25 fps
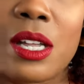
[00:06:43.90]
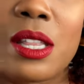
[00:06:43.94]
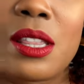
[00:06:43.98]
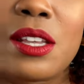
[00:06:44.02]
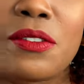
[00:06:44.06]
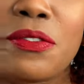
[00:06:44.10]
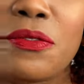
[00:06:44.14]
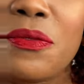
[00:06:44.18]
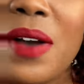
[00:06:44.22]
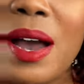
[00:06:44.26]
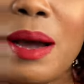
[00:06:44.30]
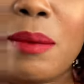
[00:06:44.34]

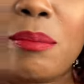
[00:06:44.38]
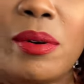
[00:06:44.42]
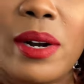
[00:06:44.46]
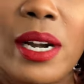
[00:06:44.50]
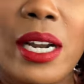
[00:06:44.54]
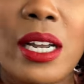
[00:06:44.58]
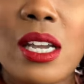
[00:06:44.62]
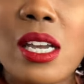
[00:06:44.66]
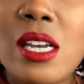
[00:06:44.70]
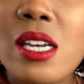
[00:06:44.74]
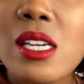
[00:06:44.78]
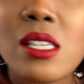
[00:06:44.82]
The
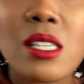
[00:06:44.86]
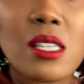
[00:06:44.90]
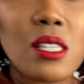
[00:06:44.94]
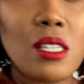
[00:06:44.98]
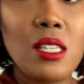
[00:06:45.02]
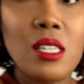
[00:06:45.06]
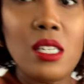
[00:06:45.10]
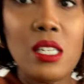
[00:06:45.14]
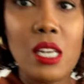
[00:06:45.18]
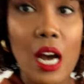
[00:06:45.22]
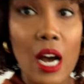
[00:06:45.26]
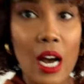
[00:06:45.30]
fabric is
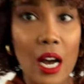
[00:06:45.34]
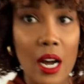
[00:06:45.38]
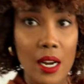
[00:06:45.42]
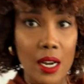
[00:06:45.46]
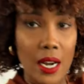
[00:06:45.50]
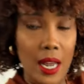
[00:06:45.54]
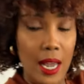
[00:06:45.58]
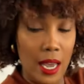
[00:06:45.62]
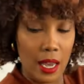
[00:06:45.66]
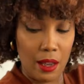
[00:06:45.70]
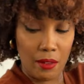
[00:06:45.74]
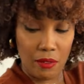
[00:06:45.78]

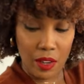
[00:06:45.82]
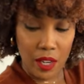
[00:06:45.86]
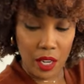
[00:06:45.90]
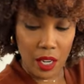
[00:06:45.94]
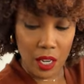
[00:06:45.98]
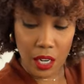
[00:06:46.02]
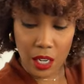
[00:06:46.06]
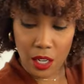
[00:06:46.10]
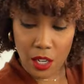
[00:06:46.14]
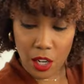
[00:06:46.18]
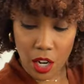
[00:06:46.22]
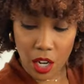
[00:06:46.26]
not
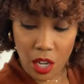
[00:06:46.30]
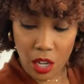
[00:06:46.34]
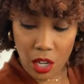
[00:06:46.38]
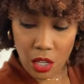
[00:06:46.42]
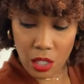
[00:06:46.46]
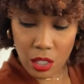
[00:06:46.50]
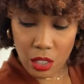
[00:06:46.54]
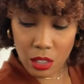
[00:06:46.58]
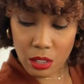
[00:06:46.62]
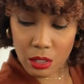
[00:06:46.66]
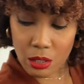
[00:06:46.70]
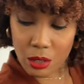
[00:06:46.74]
heavy at
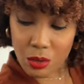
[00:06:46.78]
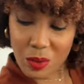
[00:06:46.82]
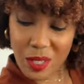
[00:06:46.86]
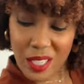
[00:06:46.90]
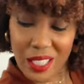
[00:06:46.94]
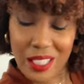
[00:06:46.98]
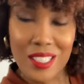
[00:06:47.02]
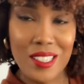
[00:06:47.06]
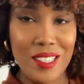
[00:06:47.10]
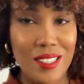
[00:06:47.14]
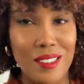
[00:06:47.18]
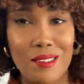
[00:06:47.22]
all.
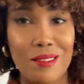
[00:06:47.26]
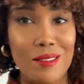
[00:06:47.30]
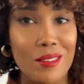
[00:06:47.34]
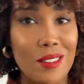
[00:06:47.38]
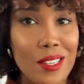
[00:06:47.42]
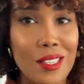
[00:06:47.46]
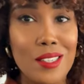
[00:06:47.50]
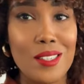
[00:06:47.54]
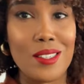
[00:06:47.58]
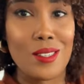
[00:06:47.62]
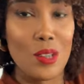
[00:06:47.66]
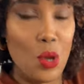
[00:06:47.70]
Well,
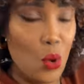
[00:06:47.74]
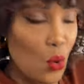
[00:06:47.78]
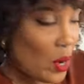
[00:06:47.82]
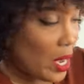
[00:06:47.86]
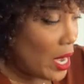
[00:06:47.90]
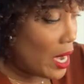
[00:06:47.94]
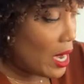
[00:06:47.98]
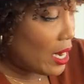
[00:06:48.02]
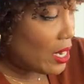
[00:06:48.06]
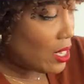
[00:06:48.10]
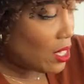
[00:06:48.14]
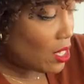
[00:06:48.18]
it's
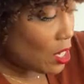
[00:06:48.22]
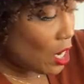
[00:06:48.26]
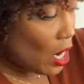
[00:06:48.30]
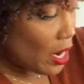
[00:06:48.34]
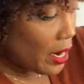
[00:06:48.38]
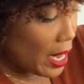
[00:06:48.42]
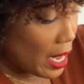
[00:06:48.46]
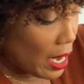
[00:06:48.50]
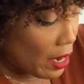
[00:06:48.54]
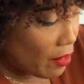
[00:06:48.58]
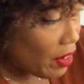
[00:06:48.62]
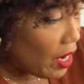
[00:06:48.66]
okay, it's
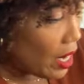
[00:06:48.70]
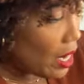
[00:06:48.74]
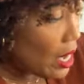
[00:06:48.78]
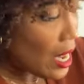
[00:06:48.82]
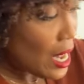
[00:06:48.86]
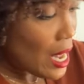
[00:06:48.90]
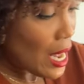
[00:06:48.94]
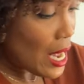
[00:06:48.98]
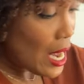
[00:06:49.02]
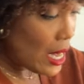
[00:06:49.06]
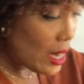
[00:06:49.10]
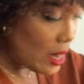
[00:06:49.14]
not heavy.
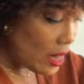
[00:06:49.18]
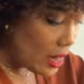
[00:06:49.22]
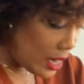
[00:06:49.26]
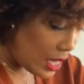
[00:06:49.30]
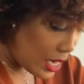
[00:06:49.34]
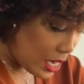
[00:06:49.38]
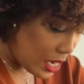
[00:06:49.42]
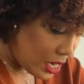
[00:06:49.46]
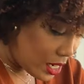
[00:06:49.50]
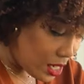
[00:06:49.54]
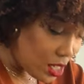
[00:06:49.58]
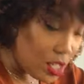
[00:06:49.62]
And
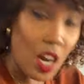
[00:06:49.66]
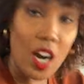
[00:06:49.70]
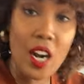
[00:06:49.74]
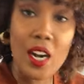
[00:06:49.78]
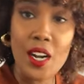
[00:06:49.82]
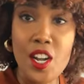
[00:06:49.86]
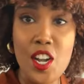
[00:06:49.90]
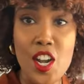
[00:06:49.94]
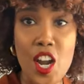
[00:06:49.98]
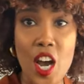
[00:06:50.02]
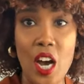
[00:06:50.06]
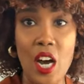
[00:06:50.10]
these
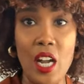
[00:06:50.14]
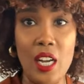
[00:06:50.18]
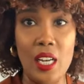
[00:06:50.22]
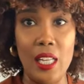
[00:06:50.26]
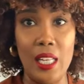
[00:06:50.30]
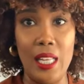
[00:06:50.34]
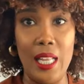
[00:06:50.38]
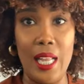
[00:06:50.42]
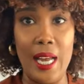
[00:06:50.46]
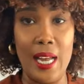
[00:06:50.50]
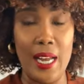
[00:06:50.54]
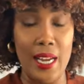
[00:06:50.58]
are not
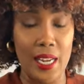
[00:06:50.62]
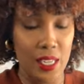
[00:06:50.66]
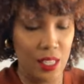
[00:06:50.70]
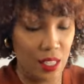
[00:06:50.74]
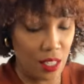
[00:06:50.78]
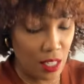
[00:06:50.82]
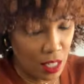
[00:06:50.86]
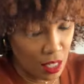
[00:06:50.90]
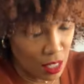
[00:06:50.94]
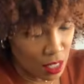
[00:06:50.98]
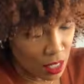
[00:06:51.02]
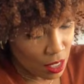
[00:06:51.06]

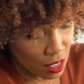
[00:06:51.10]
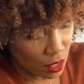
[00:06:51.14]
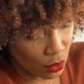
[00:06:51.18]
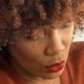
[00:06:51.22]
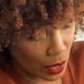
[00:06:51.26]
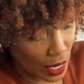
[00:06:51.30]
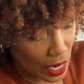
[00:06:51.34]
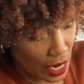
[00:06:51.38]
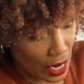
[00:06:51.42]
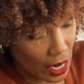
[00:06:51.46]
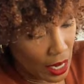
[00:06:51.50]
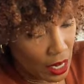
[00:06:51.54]
lined,
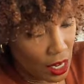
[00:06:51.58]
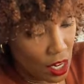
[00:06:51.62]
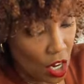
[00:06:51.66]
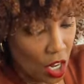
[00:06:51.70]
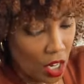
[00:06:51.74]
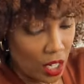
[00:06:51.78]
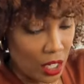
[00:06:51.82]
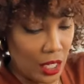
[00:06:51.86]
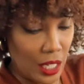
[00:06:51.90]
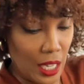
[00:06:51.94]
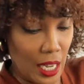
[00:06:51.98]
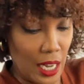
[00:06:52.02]
okay?
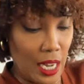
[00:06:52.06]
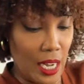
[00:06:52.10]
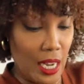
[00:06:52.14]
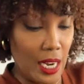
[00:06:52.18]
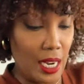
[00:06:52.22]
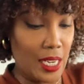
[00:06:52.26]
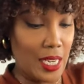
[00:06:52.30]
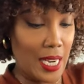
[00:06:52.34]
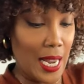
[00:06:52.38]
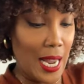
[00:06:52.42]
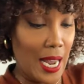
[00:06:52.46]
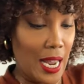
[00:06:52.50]
Not
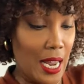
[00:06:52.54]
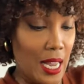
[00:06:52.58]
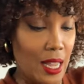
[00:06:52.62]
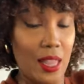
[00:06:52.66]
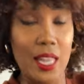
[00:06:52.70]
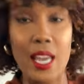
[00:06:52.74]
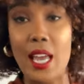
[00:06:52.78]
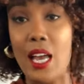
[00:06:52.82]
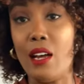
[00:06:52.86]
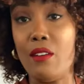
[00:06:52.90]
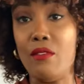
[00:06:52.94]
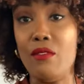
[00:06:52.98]
lined, and
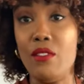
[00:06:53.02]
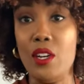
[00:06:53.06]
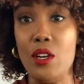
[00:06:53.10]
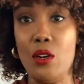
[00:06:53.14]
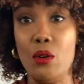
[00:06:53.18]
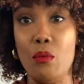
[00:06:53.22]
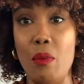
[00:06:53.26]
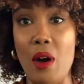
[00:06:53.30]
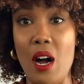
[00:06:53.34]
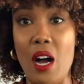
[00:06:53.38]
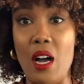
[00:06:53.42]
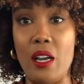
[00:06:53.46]
they have
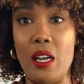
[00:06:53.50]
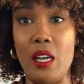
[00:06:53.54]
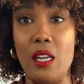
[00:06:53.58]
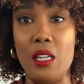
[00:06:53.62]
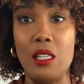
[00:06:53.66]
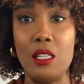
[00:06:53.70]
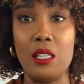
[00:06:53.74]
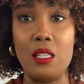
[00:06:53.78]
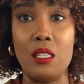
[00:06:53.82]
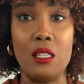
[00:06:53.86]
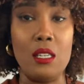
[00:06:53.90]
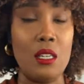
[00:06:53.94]
no
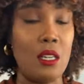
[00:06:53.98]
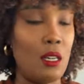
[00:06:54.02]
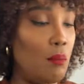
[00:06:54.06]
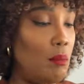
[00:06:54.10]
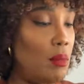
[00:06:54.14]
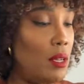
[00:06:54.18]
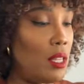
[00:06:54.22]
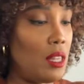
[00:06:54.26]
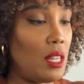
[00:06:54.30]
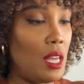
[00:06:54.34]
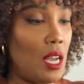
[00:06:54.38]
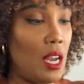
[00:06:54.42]
pockets.
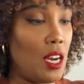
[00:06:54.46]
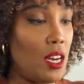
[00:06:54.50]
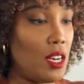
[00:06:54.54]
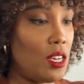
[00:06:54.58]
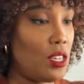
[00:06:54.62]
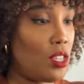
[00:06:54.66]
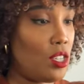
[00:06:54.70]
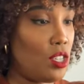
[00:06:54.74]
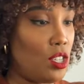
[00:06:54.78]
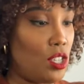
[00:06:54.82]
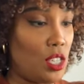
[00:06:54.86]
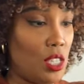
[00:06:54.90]
But they are
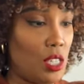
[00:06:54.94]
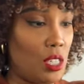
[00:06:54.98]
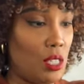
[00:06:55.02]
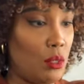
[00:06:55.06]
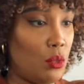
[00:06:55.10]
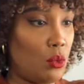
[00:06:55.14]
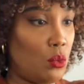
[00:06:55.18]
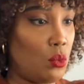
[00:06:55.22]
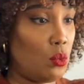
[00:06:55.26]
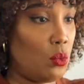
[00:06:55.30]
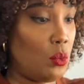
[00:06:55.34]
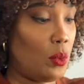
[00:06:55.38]

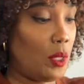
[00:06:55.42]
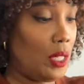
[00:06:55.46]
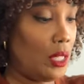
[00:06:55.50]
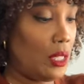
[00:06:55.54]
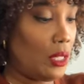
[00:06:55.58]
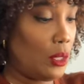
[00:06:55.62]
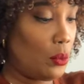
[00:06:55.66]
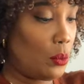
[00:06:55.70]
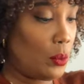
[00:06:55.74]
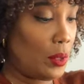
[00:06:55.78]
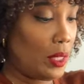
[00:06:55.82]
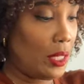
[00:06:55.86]
still
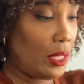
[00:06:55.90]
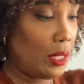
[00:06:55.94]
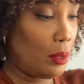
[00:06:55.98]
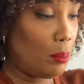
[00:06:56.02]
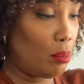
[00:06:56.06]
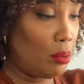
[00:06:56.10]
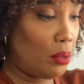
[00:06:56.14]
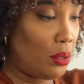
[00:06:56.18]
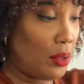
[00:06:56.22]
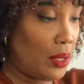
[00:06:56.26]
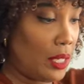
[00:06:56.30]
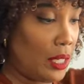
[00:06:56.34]
really, really
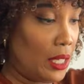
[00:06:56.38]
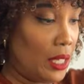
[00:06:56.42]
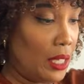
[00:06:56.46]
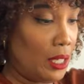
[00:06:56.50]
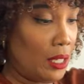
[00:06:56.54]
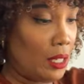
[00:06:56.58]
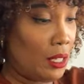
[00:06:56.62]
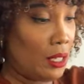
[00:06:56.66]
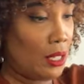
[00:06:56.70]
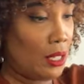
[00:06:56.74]
pretty.